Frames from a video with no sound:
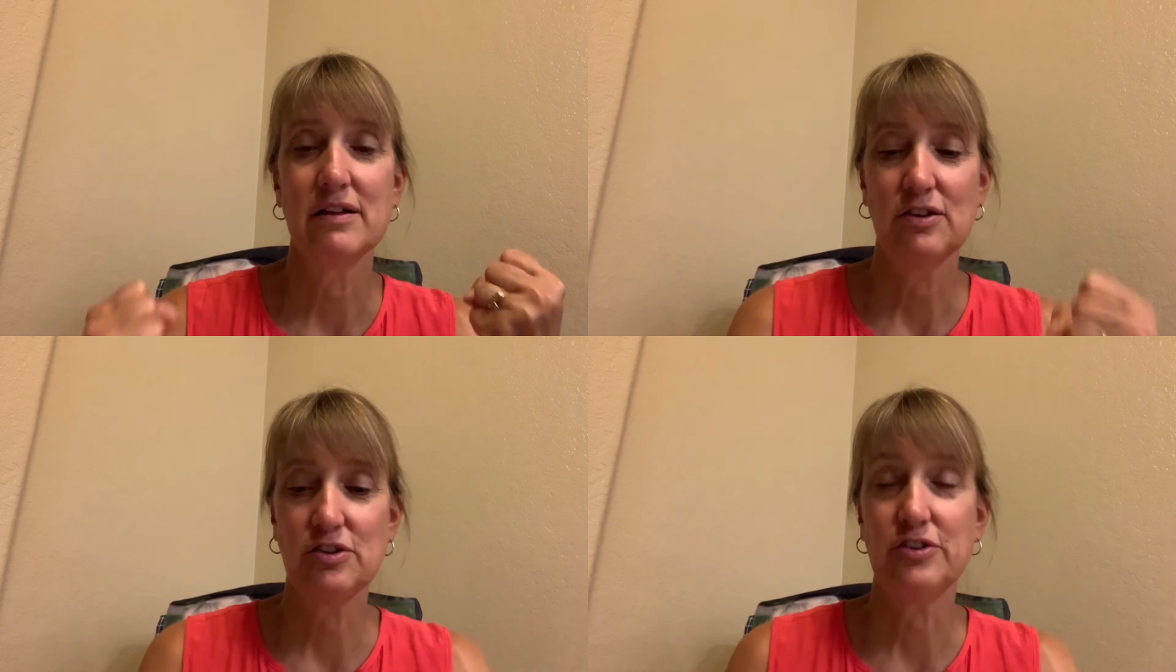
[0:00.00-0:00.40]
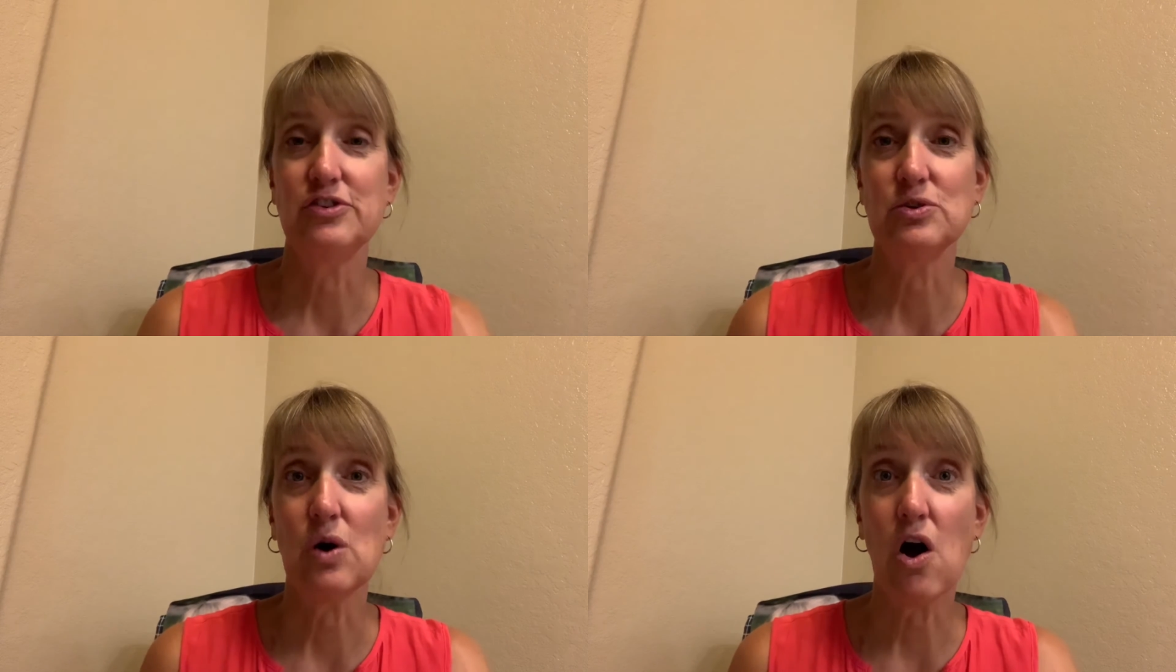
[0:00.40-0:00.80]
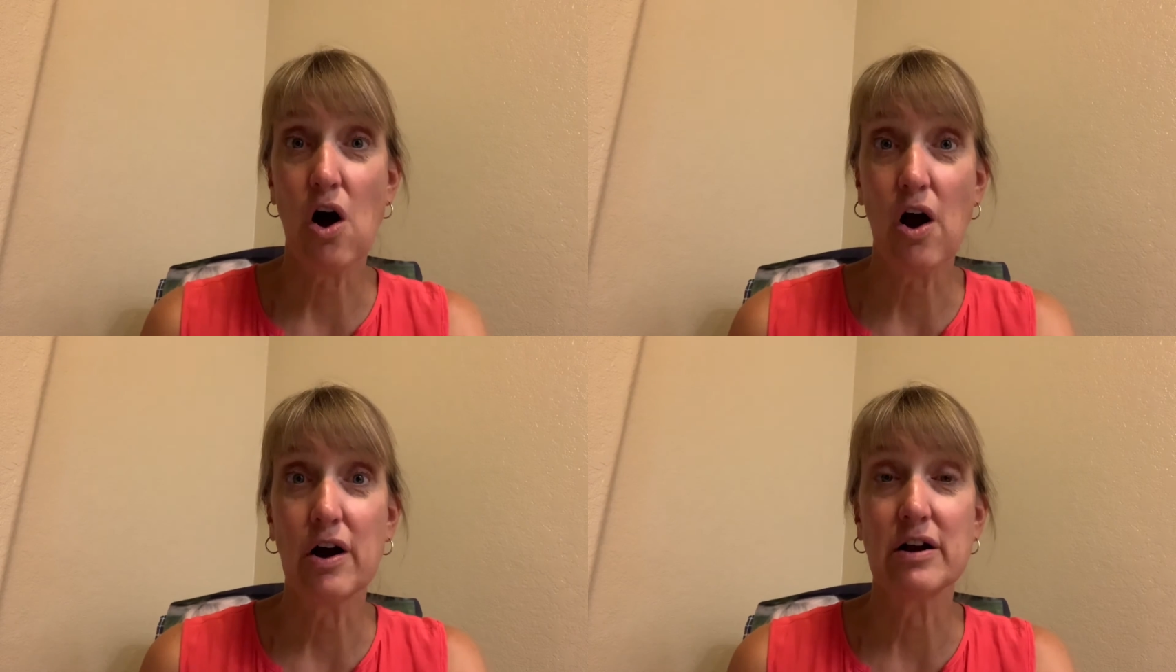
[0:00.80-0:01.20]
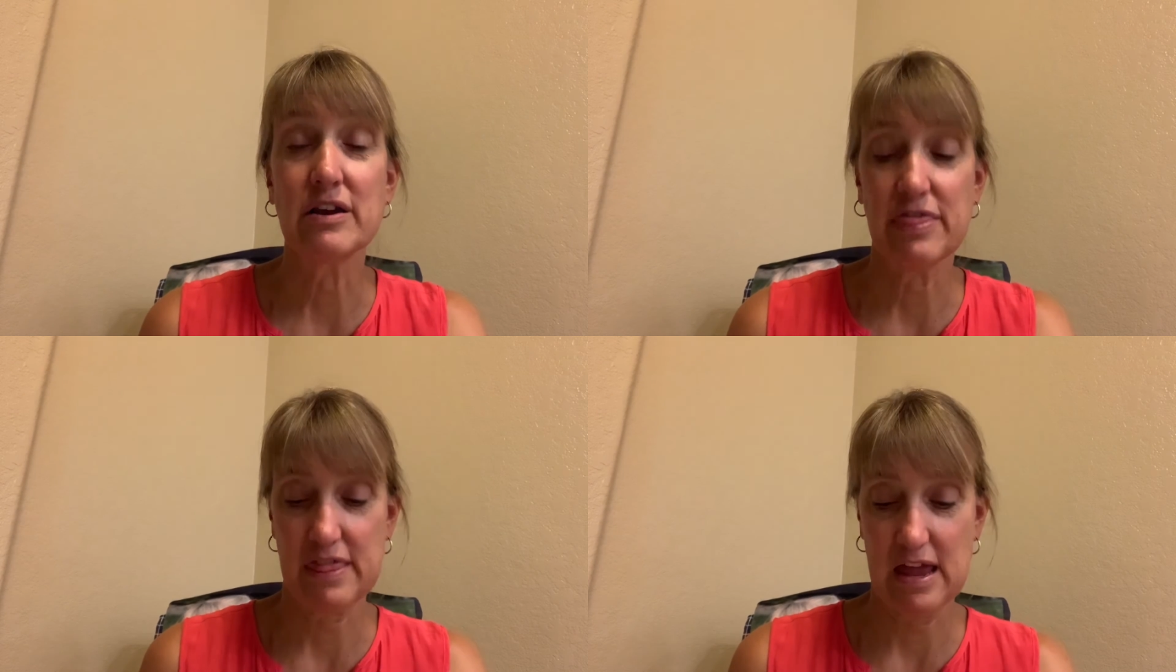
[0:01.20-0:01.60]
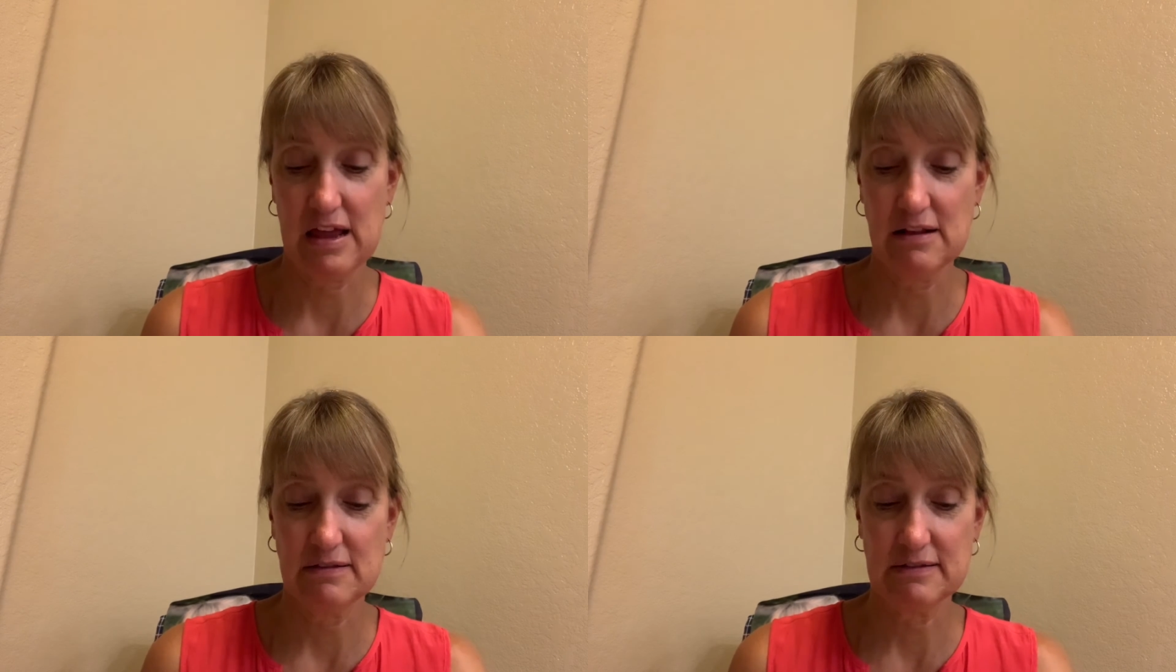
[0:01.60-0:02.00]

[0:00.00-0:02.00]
to do hard things.